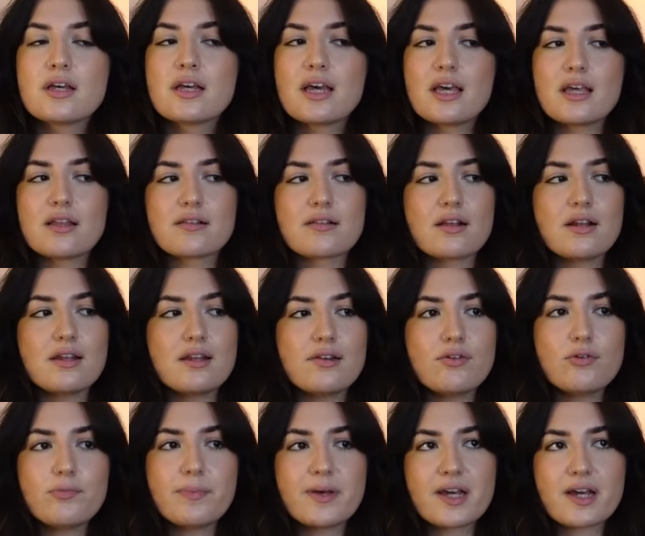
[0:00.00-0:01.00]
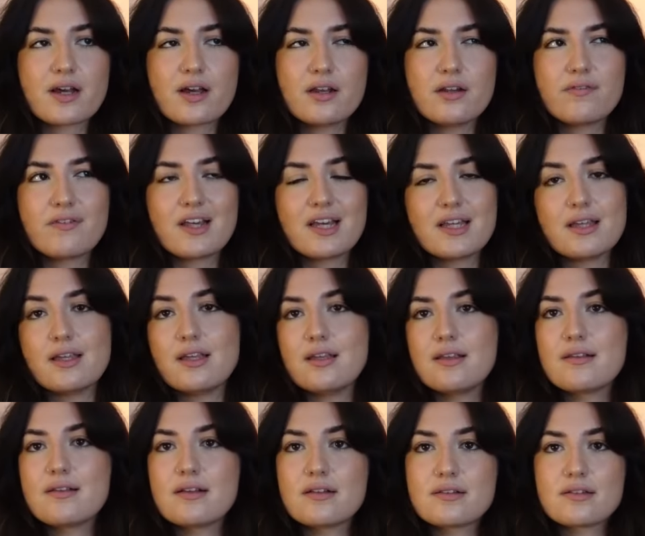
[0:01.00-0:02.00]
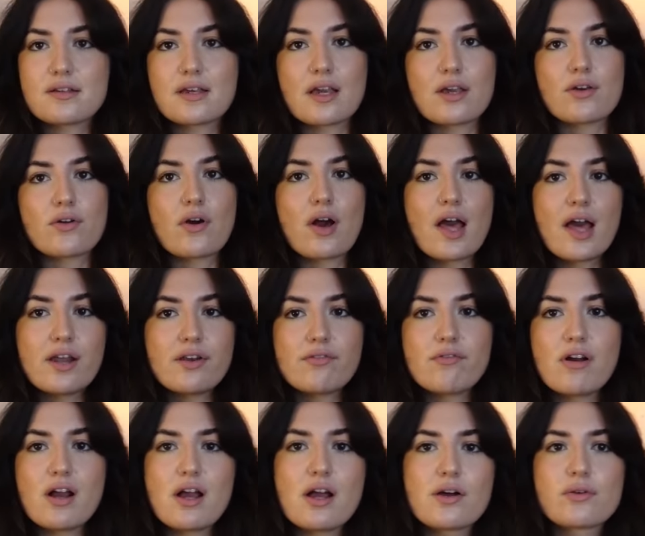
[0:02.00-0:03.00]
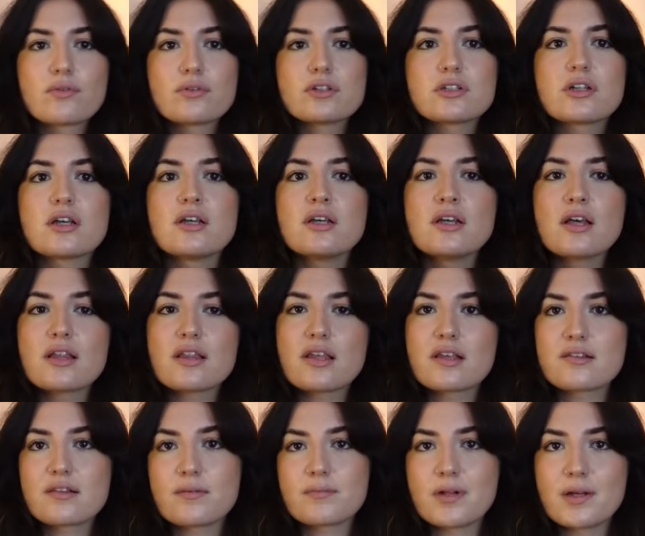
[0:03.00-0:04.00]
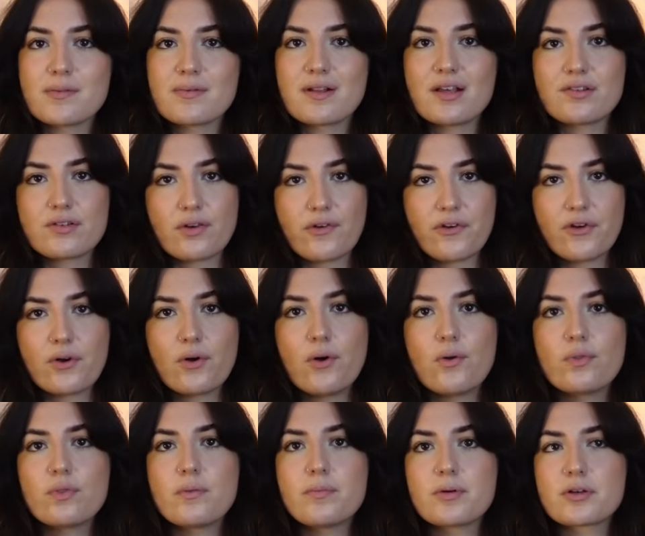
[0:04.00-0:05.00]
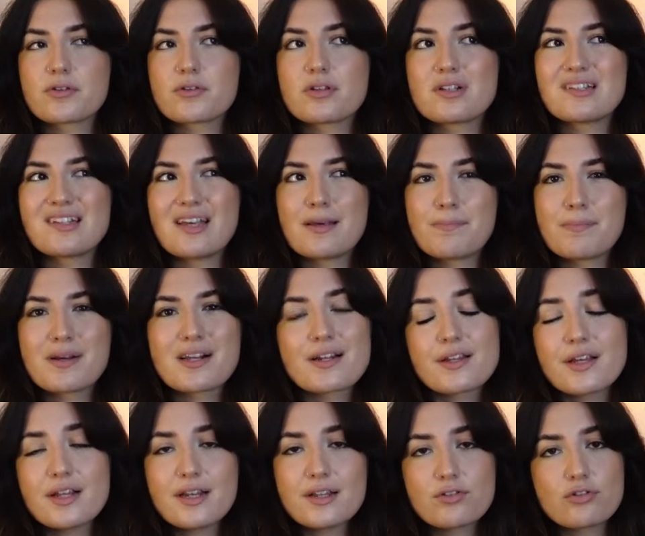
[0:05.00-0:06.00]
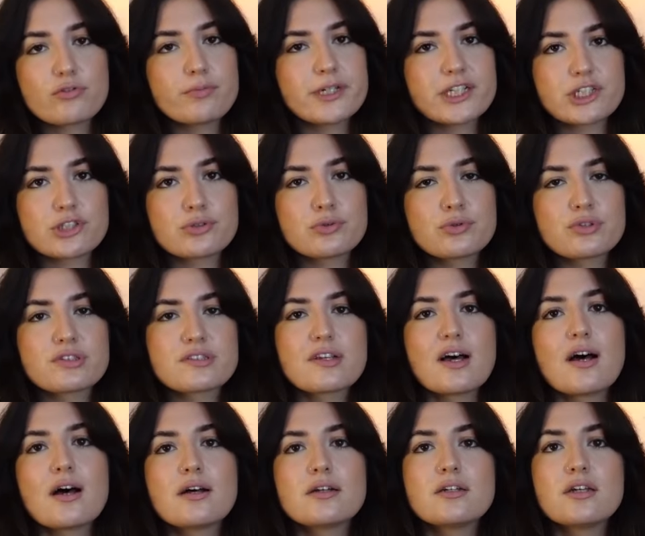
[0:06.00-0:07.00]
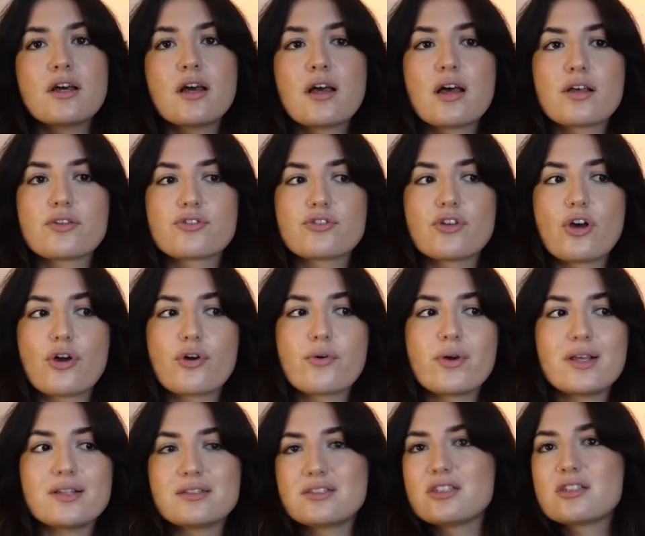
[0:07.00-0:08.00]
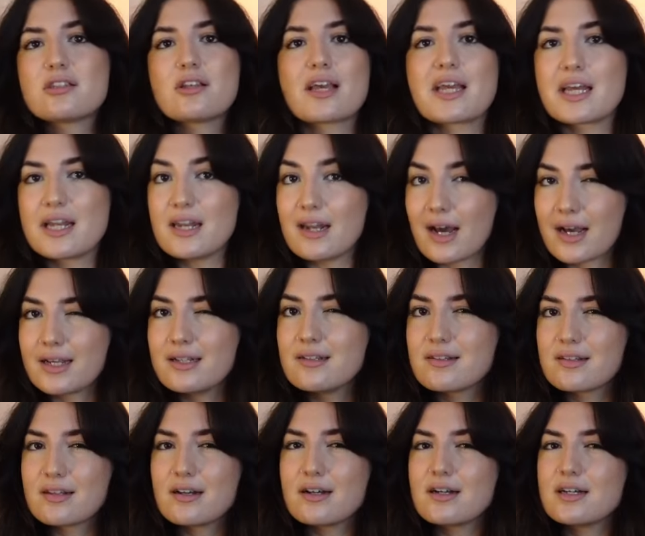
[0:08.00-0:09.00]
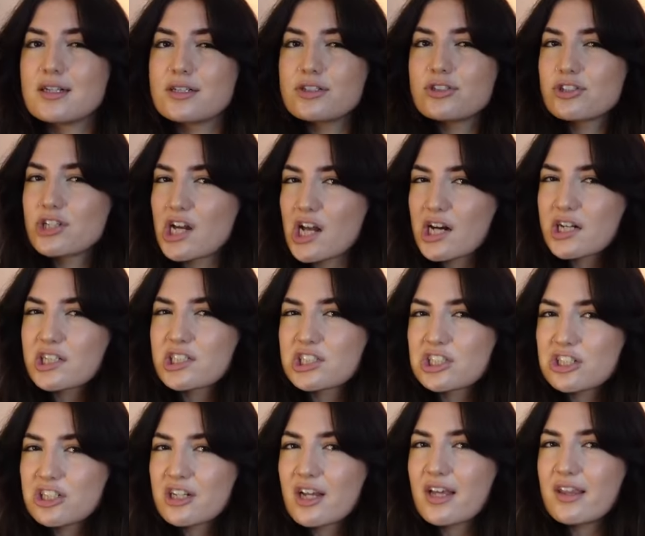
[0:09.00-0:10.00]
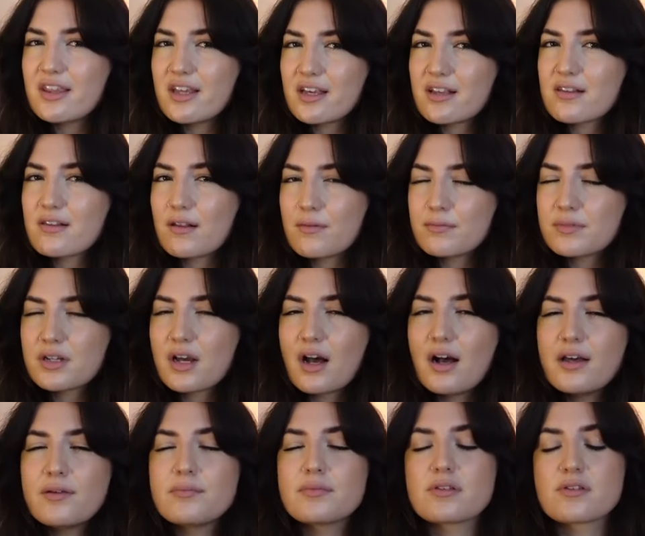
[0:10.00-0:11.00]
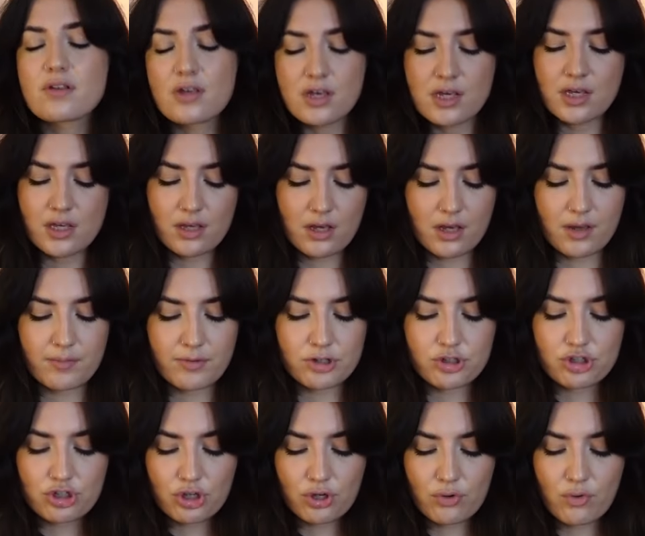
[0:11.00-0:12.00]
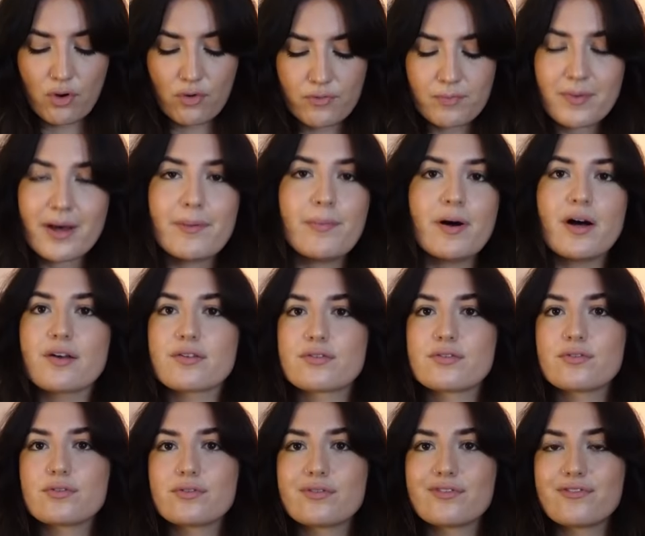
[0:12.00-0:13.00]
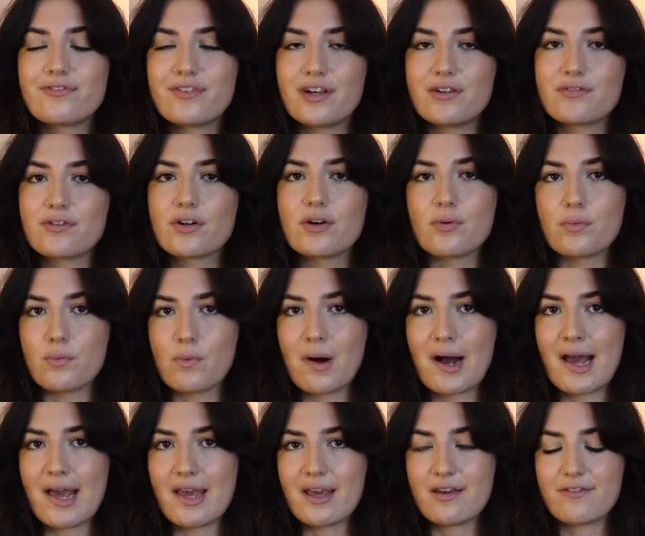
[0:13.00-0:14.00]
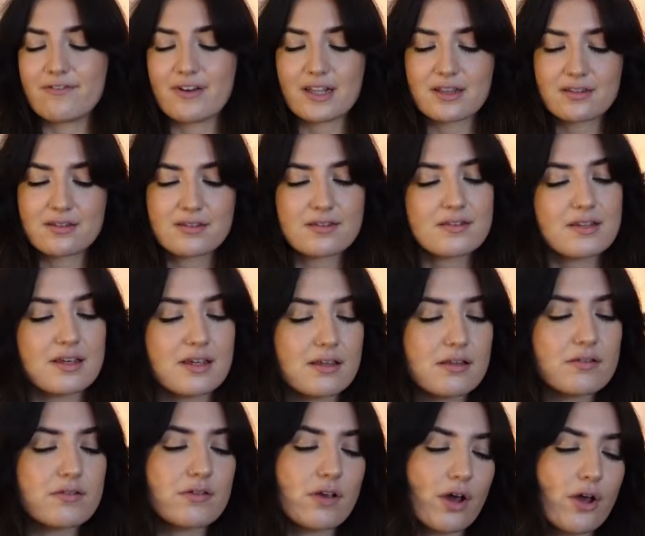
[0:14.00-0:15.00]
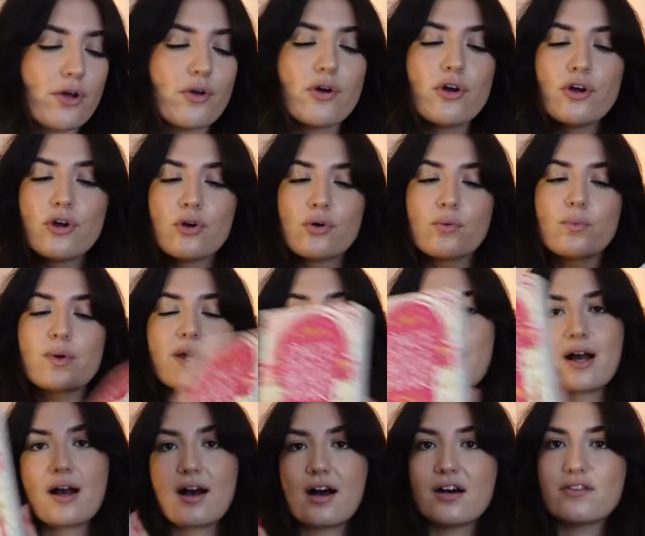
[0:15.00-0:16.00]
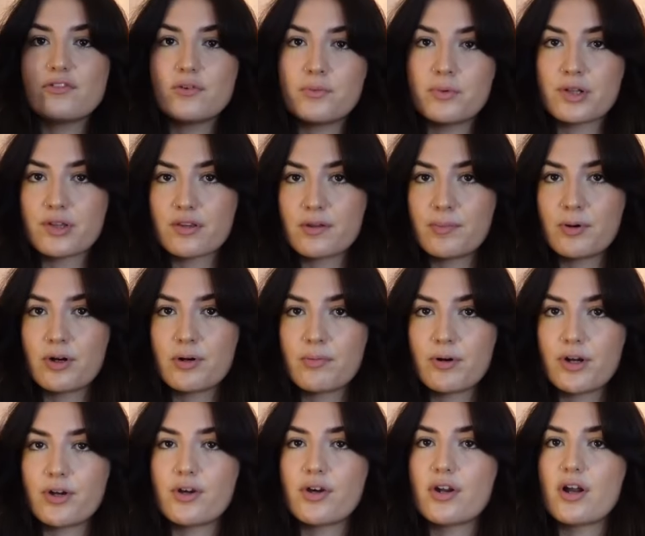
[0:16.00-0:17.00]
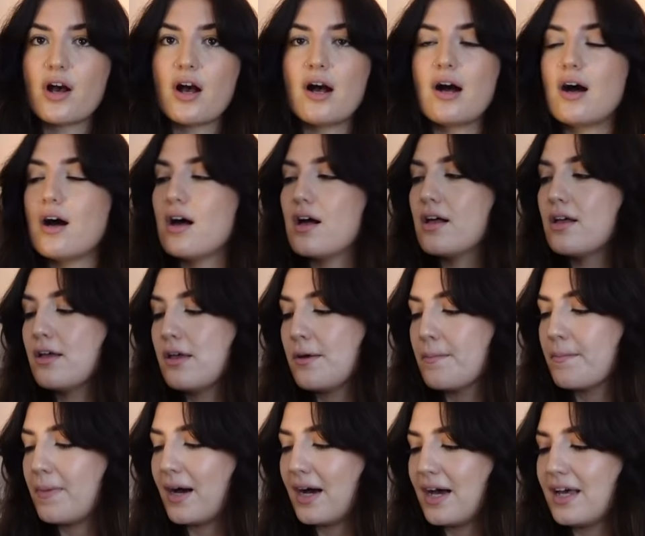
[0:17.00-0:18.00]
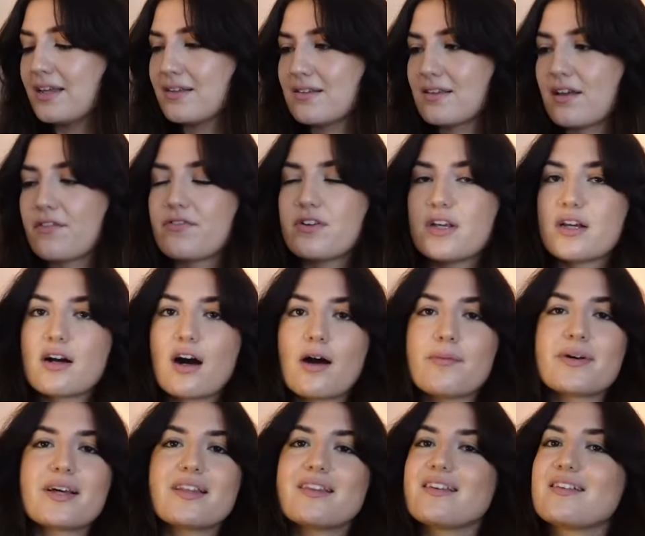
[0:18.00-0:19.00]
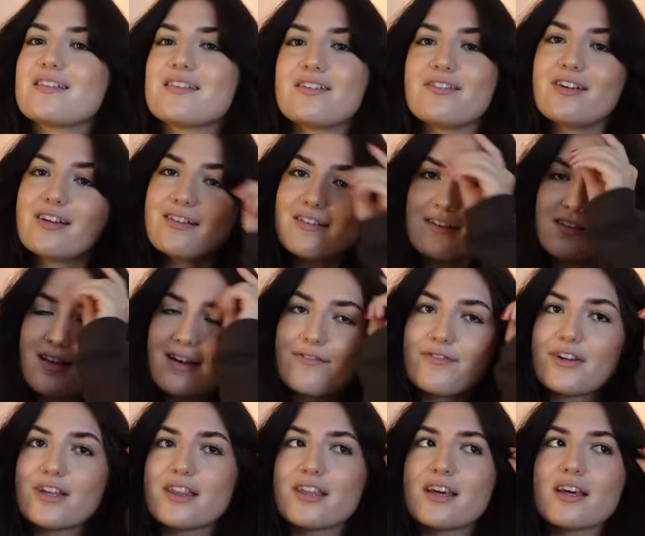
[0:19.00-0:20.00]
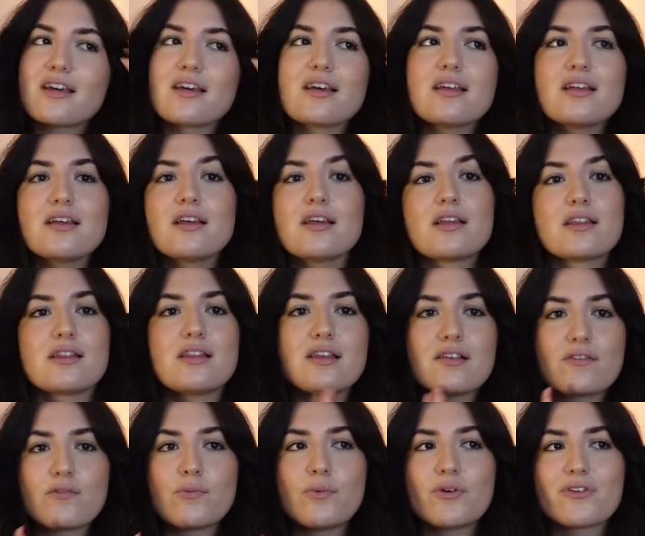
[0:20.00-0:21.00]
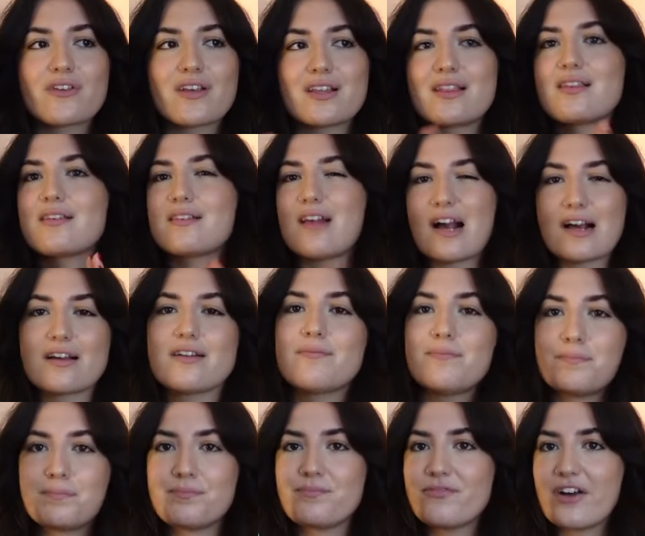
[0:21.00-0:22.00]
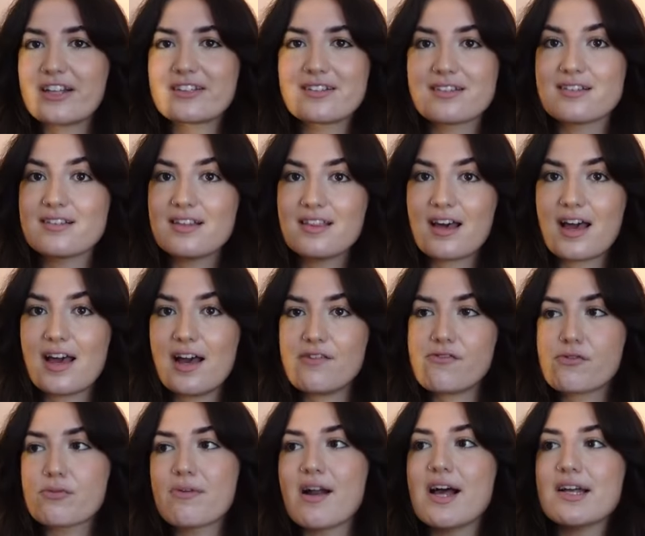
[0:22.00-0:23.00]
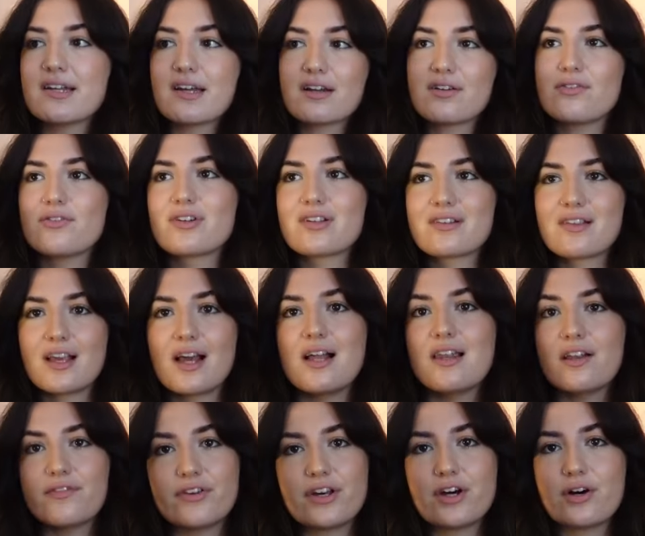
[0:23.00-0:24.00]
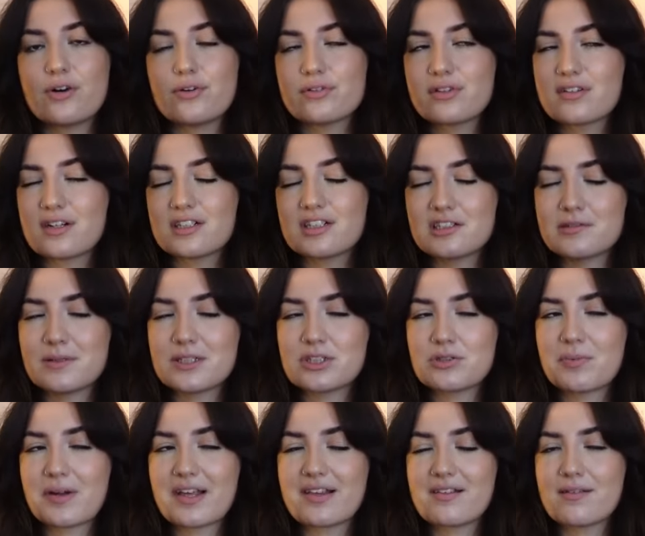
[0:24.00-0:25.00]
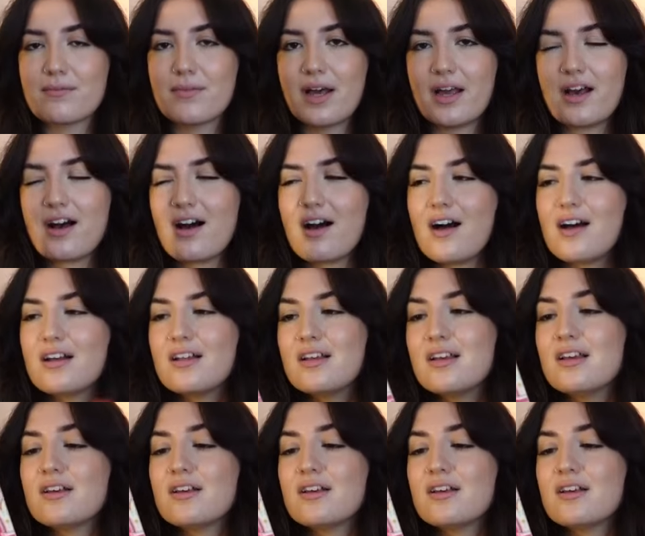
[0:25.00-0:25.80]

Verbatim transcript: it's a little bit kind of like easier to get your head around. There's sometimes less going on. The books are typically a little bit shorter. So it's just like a nicer introduction, I think, sometimes. Um, two of my personal favourite YA fantasies. So we have Once Upon a Broken Heart by Stephanie Garber. This series is everything. This was like the second fantasy that I ever read and honestly I love it. It holds such a special place in my heart.